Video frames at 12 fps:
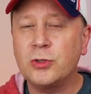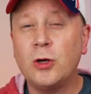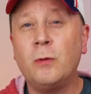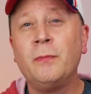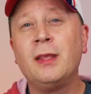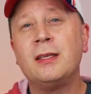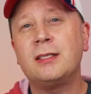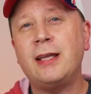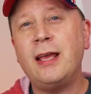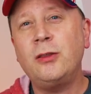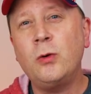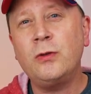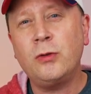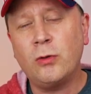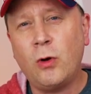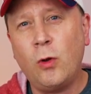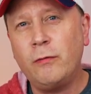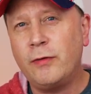So stay through and through
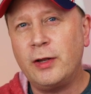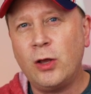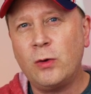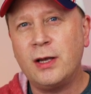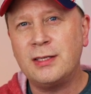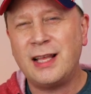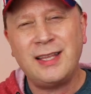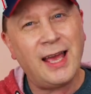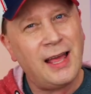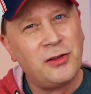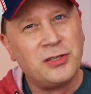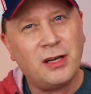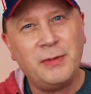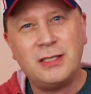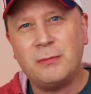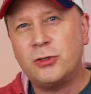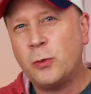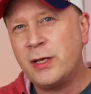the whole video, because at the end there's going to be
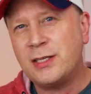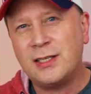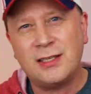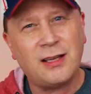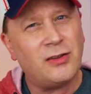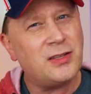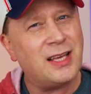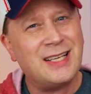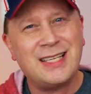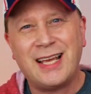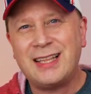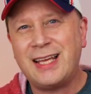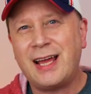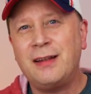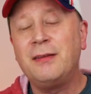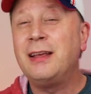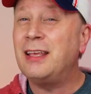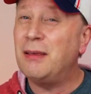some twists and other things like that.